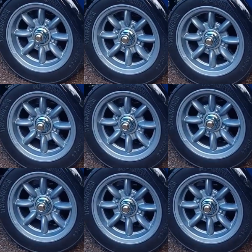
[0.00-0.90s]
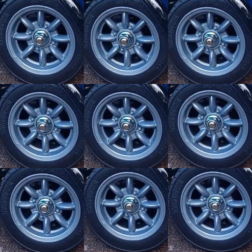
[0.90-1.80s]
Looks absolutely
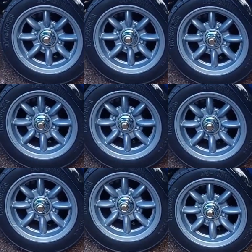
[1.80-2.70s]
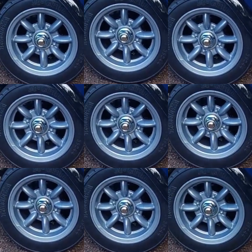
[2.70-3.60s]
brilliant. Now the only thing
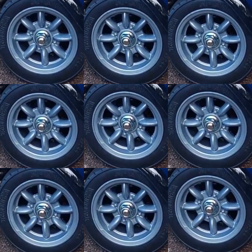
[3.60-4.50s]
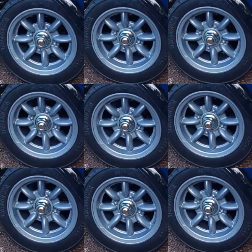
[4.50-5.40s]
I have added extra, I didn't go
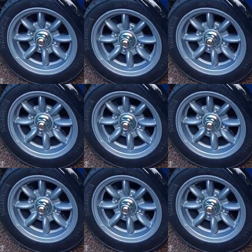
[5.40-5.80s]
with the